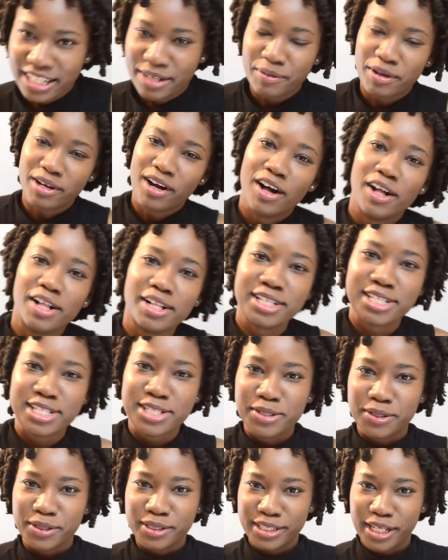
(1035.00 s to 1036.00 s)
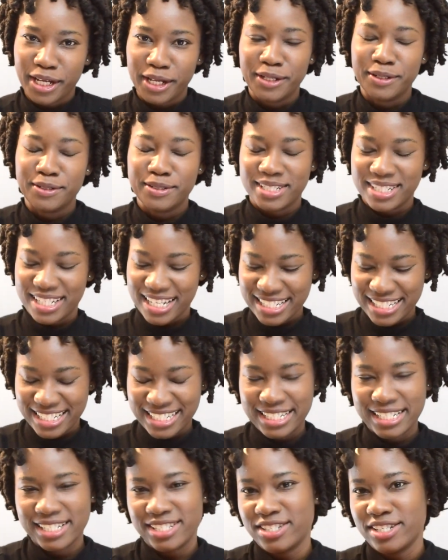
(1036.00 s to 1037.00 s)
They were all sold out, and
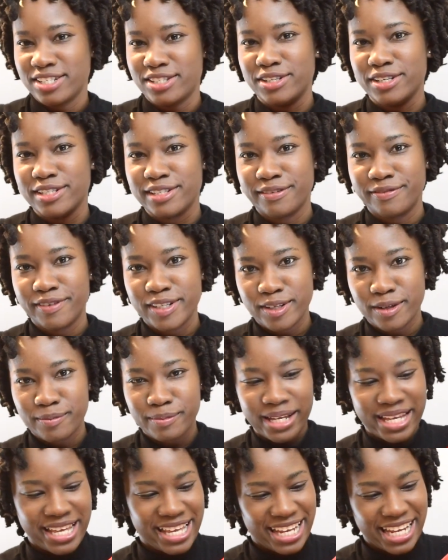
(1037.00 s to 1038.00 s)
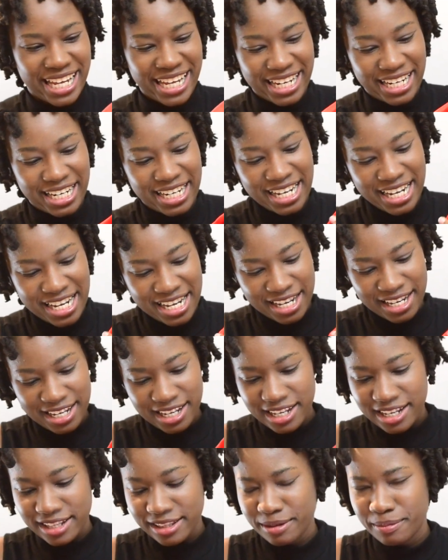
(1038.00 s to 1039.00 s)
then this just doesn't fit on my head,
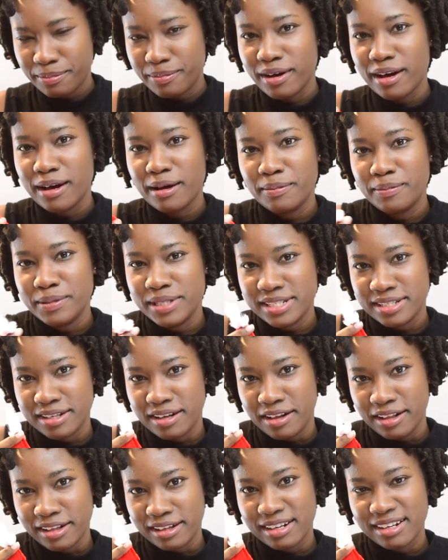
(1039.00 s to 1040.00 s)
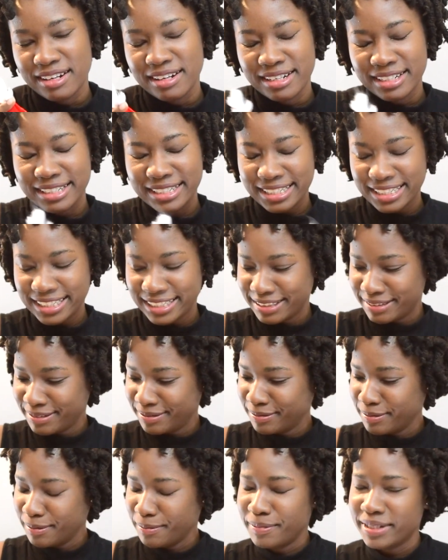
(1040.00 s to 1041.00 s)
and the bob is all gone.
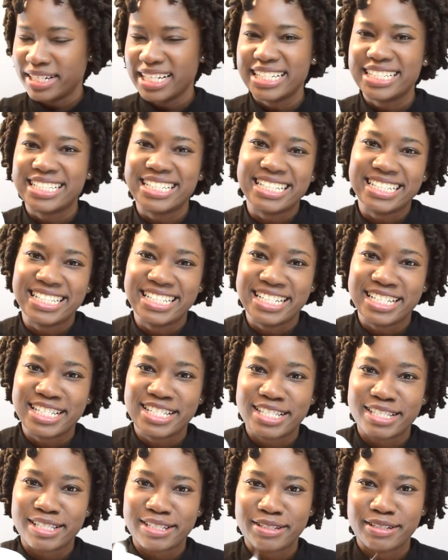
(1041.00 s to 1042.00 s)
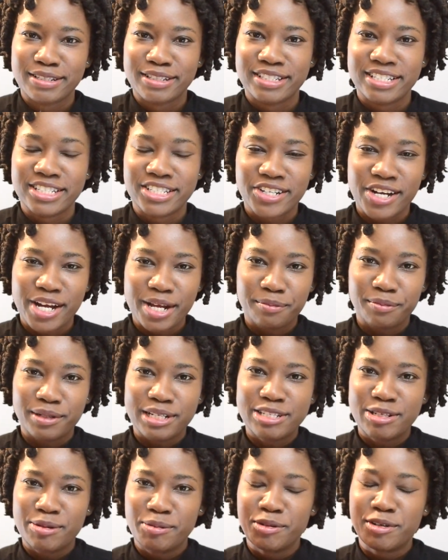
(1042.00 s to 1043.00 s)
But I did this to try and
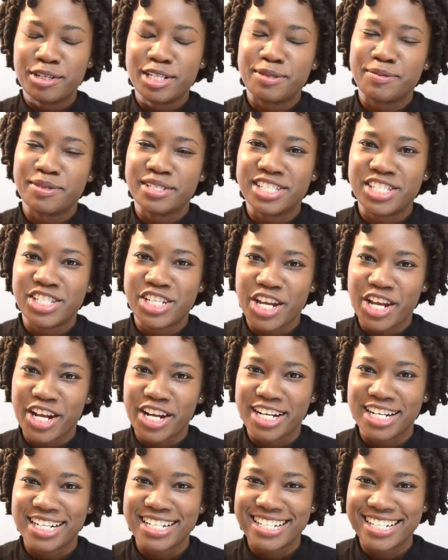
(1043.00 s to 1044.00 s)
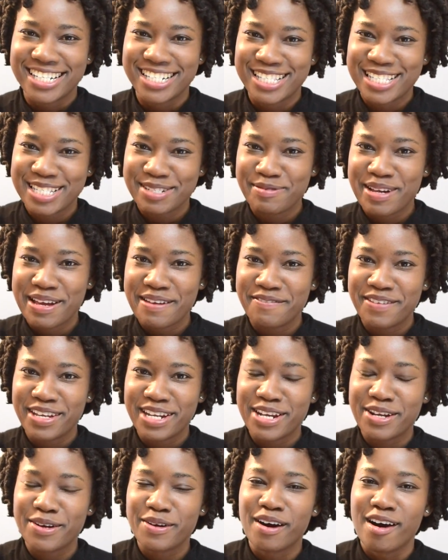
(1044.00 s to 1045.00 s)
bring some Christmas cheer into my
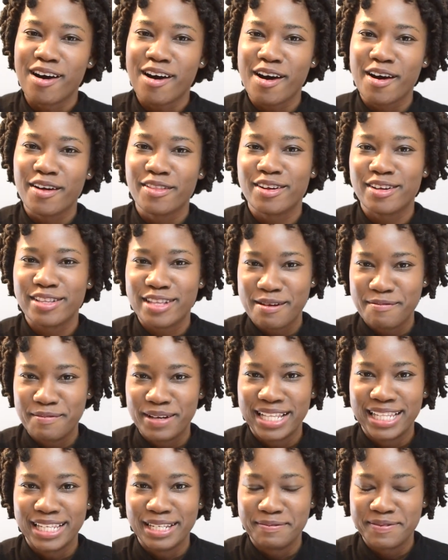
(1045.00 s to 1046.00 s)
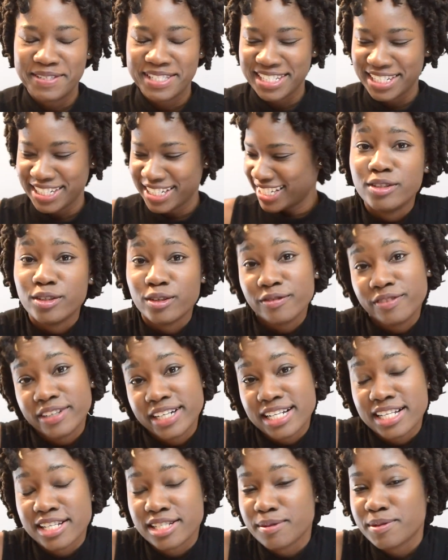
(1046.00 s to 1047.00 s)
video other than my lipstick. Don't
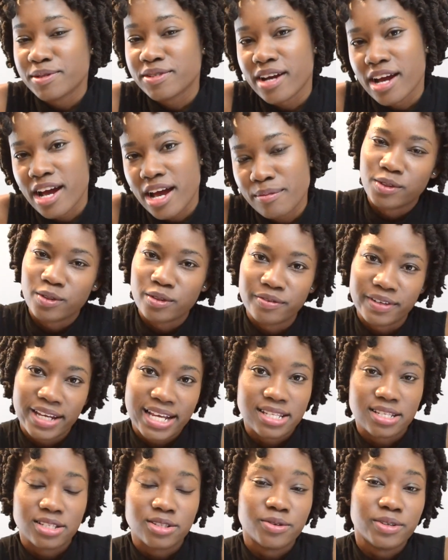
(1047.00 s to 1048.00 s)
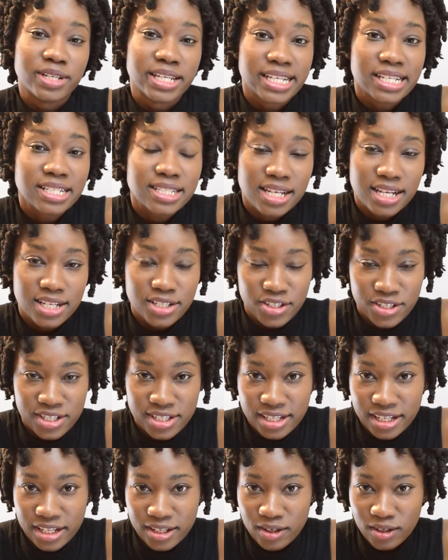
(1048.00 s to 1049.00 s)
forget to subscribe. Don't forget to donate at
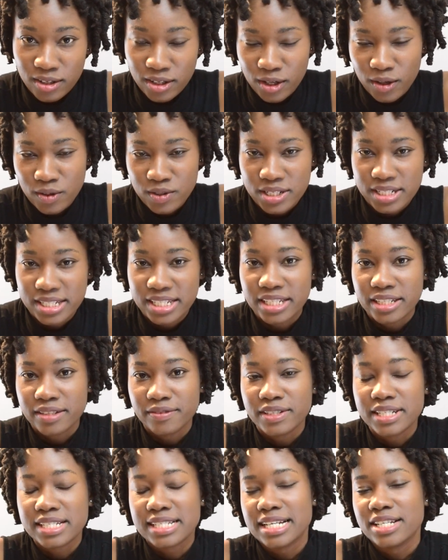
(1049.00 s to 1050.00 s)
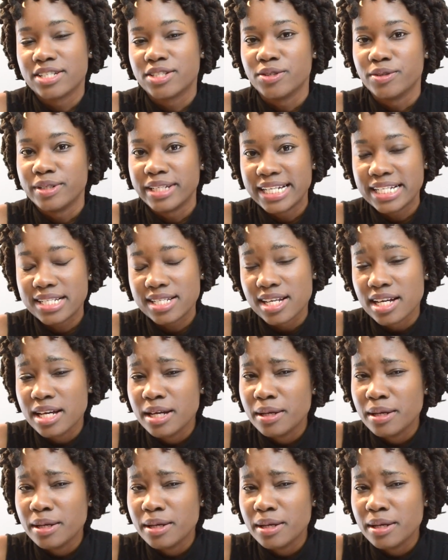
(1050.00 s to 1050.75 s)
justthinkingoutloud.tv/donate.